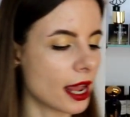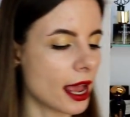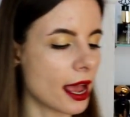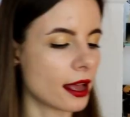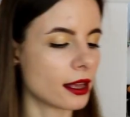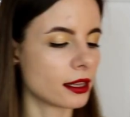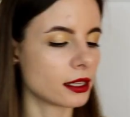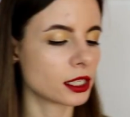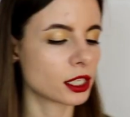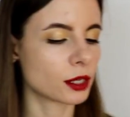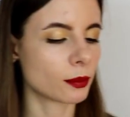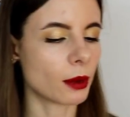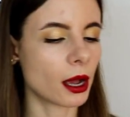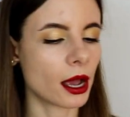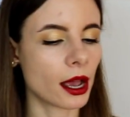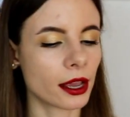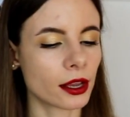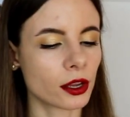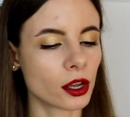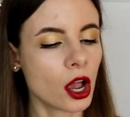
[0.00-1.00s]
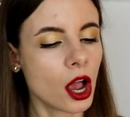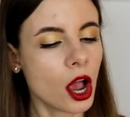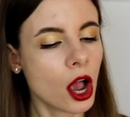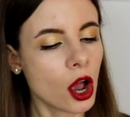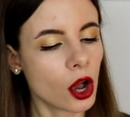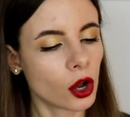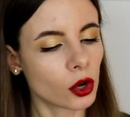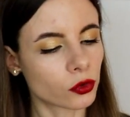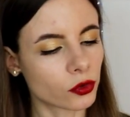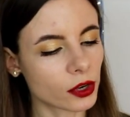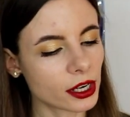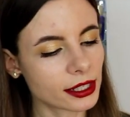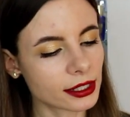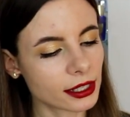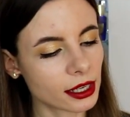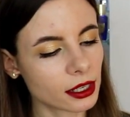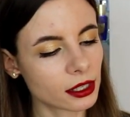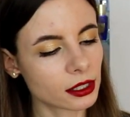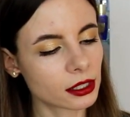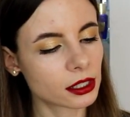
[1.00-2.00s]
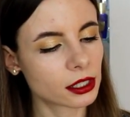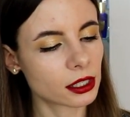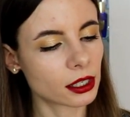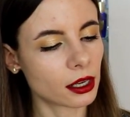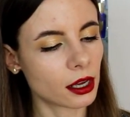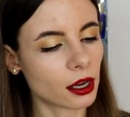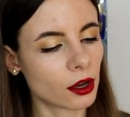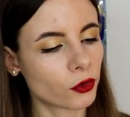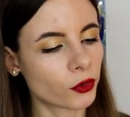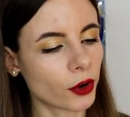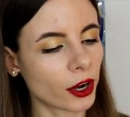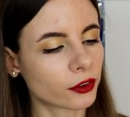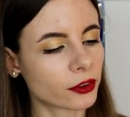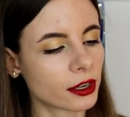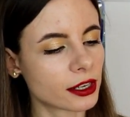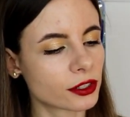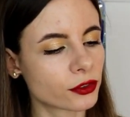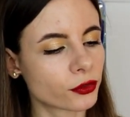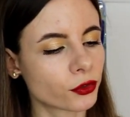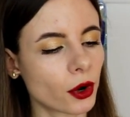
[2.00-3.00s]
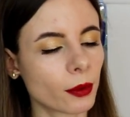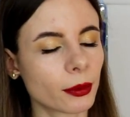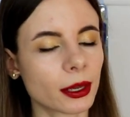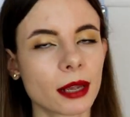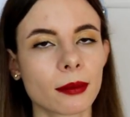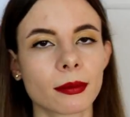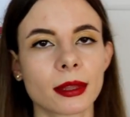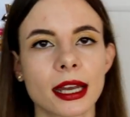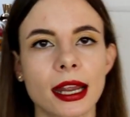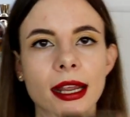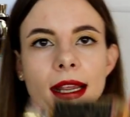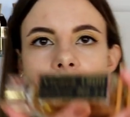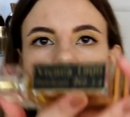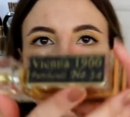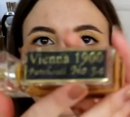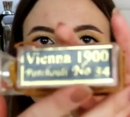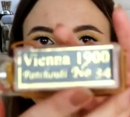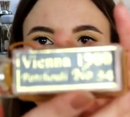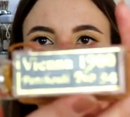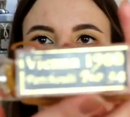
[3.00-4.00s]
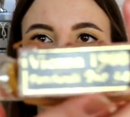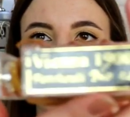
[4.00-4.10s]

And my recent fragrance from him that I got is